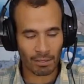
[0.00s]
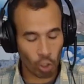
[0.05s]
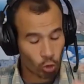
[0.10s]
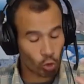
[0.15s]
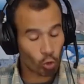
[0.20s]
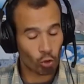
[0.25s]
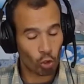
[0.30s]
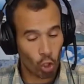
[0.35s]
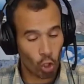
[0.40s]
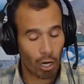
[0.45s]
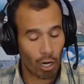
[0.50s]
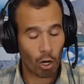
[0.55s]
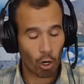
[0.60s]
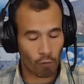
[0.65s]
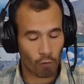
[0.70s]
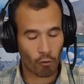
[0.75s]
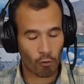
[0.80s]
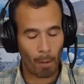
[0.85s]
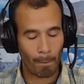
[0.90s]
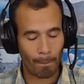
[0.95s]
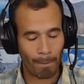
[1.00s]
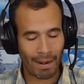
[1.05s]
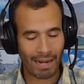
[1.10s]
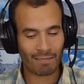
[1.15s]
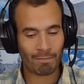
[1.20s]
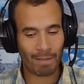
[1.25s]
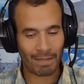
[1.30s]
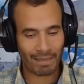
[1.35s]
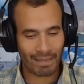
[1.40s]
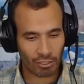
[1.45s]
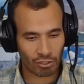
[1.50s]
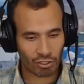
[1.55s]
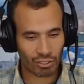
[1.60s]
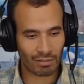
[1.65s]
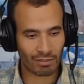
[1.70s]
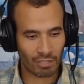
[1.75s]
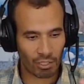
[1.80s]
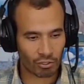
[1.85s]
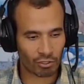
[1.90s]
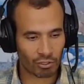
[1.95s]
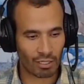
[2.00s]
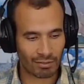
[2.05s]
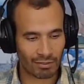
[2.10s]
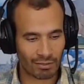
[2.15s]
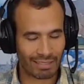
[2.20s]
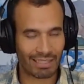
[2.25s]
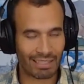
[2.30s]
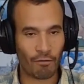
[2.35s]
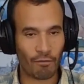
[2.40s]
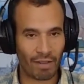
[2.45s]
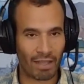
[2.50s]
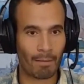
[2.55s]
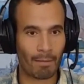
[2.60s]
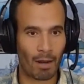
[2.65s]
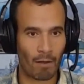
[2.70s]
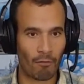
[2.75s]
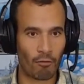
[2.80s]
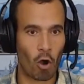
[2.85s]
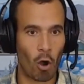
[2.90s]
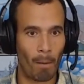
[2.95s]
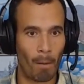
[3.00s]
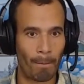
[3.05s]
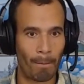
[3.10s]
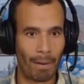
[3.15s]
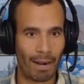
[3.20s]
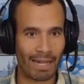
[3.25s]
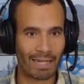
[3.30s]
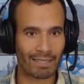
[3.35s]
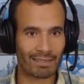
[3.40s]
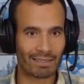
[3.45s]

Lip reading: a lot of companies, but there's a significant amount of companies